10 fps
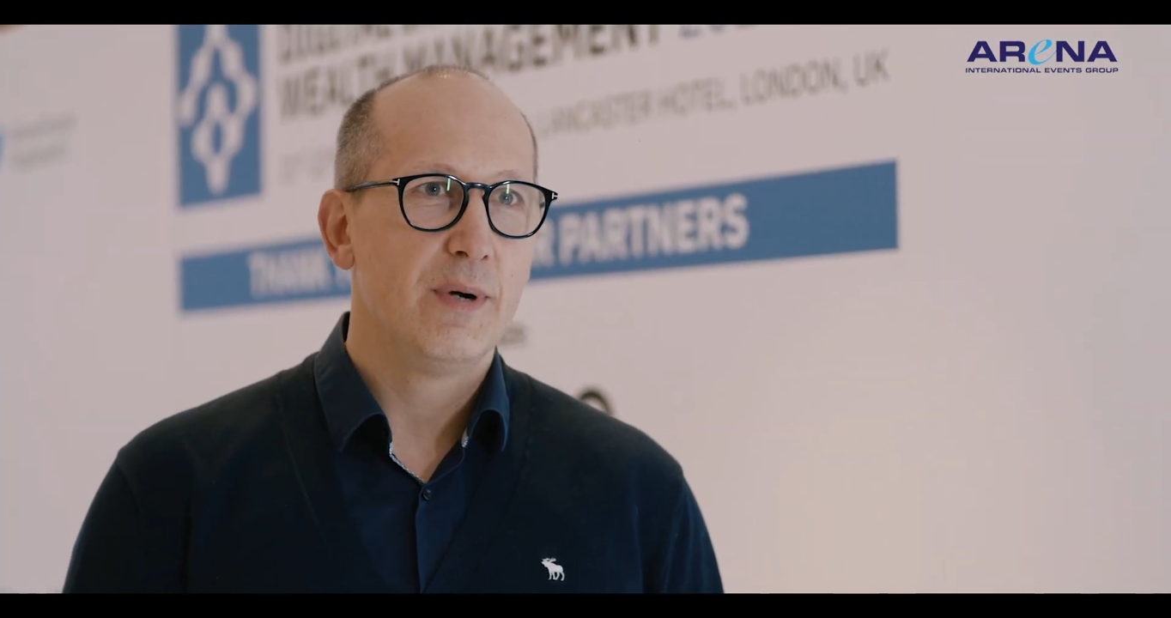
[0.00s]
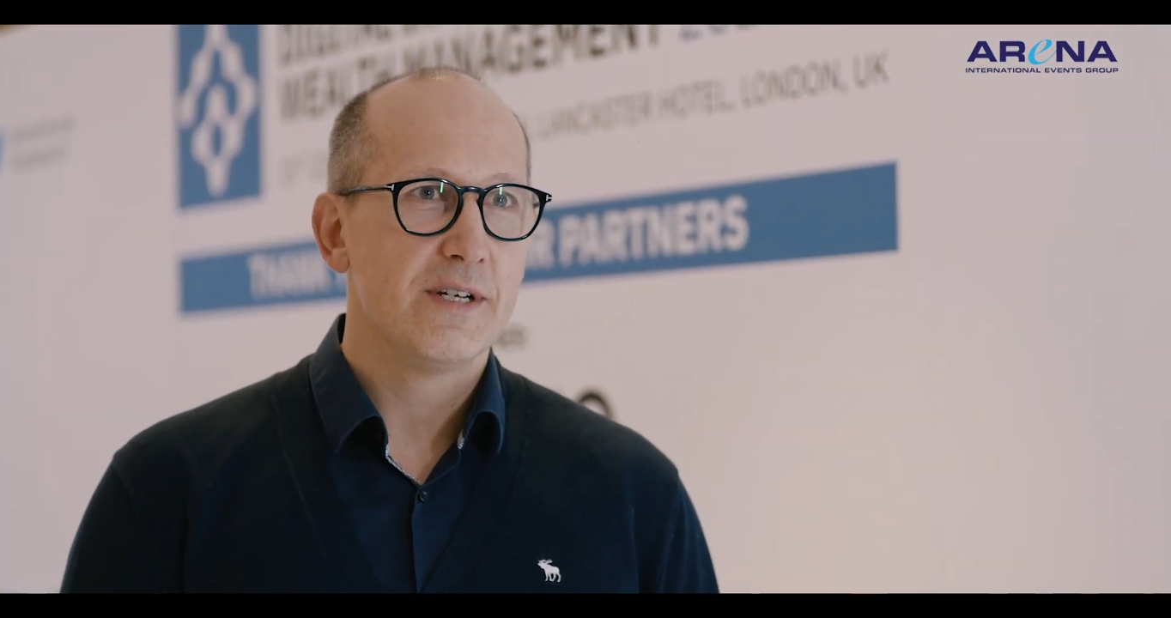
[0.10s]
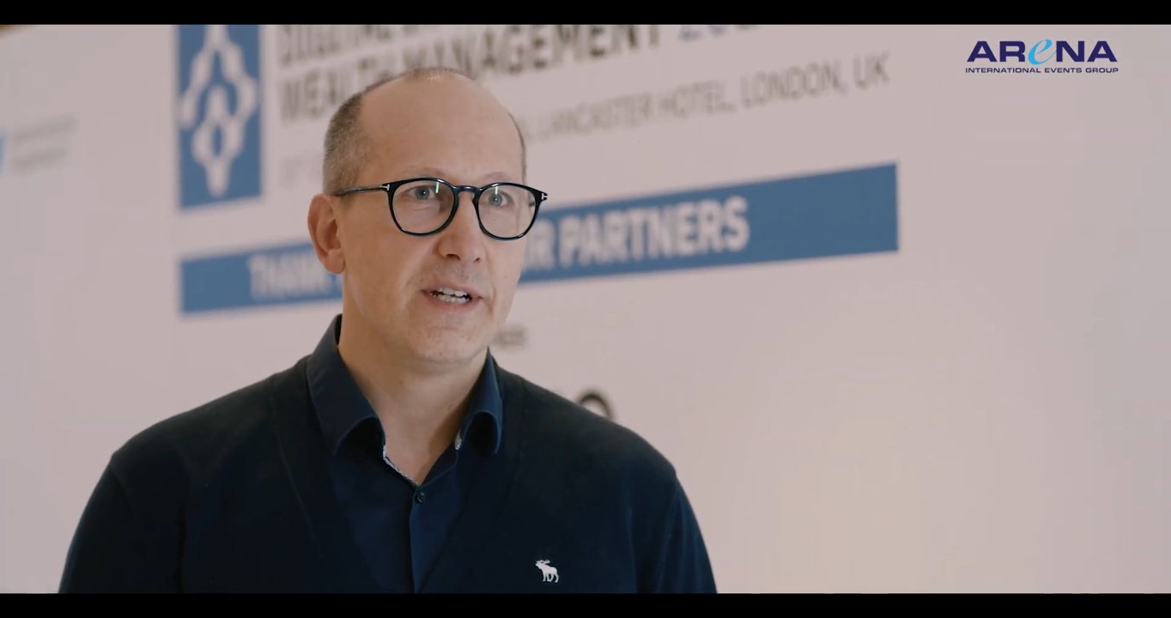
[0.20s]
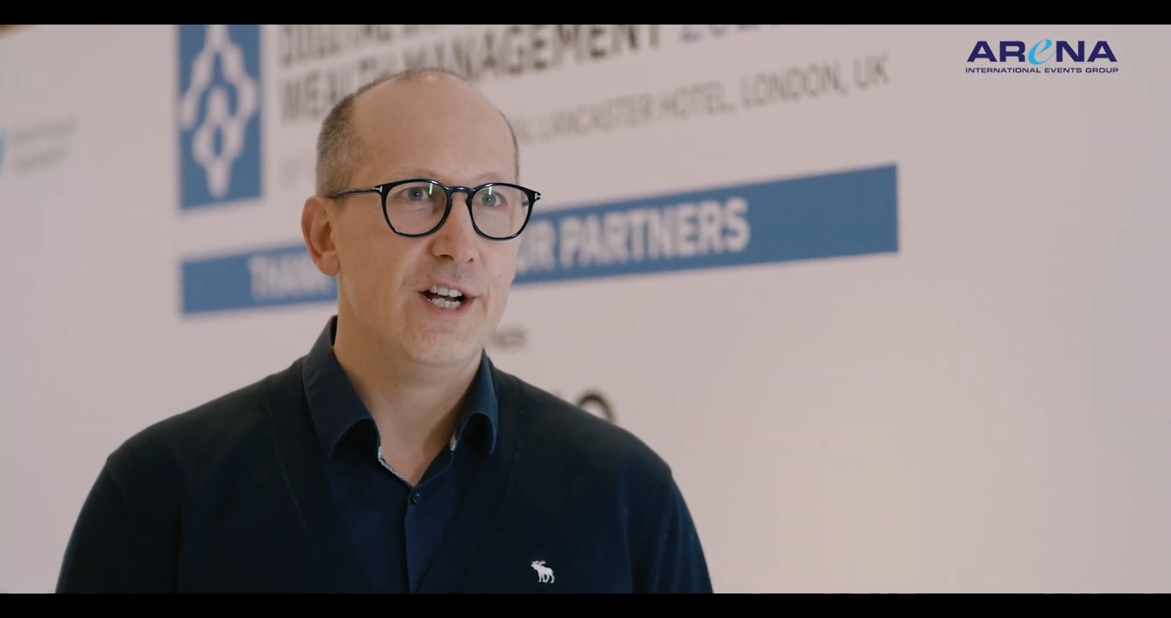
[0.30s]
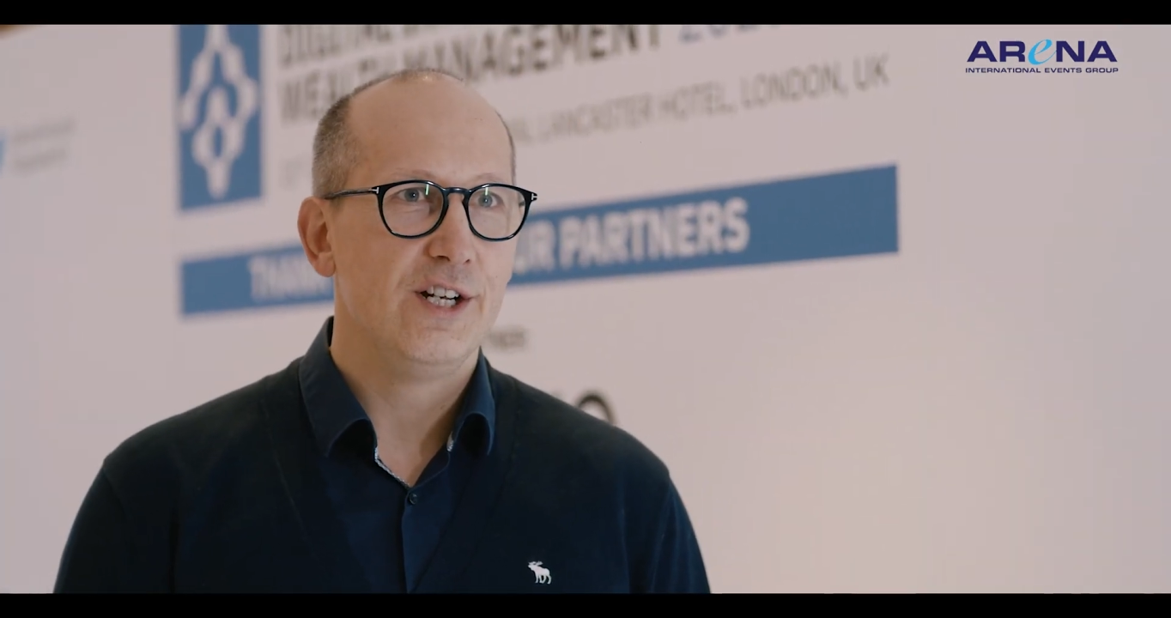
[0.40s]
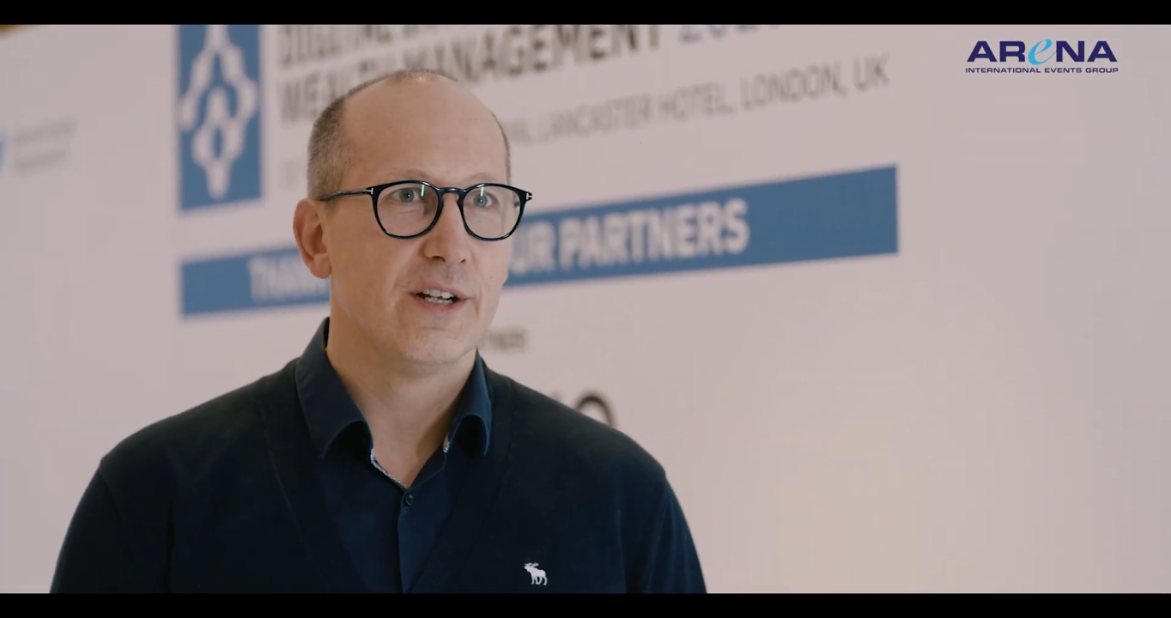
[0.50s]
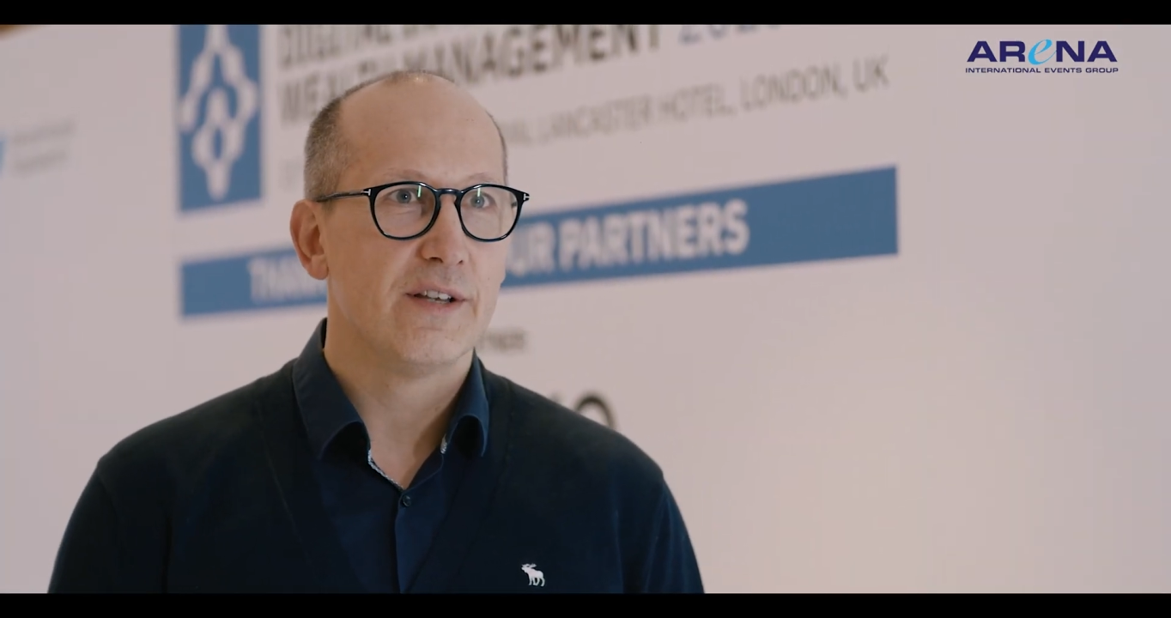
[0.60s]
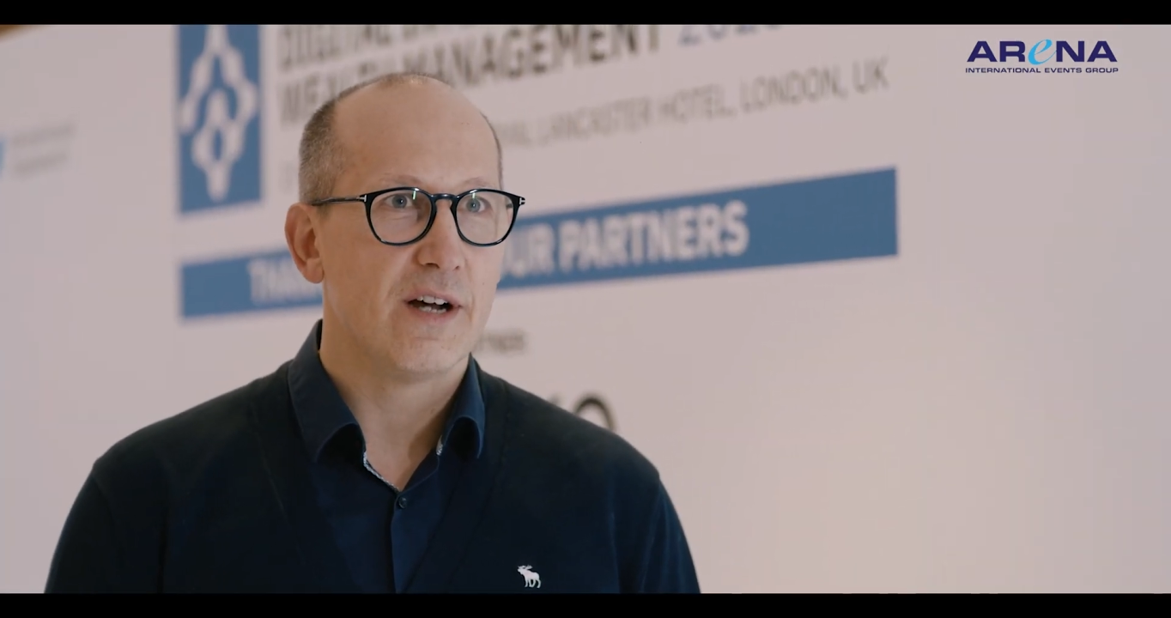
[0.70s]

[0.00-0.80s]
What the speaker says: a presentation